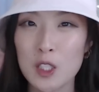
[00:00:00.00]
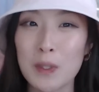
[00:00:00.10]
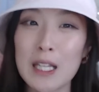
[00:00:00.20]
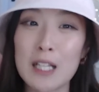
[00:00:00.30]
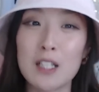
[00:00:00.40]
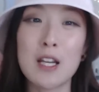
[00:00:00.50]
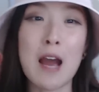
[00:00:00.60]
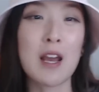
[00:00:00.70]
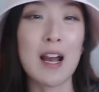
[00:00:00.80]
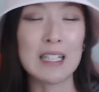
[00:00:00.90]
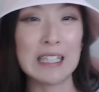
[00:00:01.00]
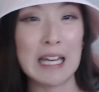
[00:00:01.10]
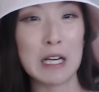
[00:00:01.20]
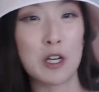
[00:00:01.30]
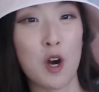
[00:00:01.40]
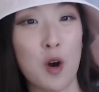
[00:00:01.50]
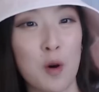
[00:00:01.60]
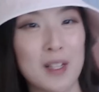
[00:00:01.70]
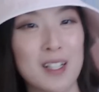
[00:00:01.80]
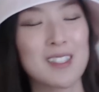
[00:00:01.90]
but then now you gotta let it go
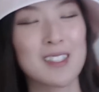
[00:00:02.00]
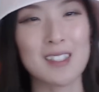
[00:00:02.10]
because it's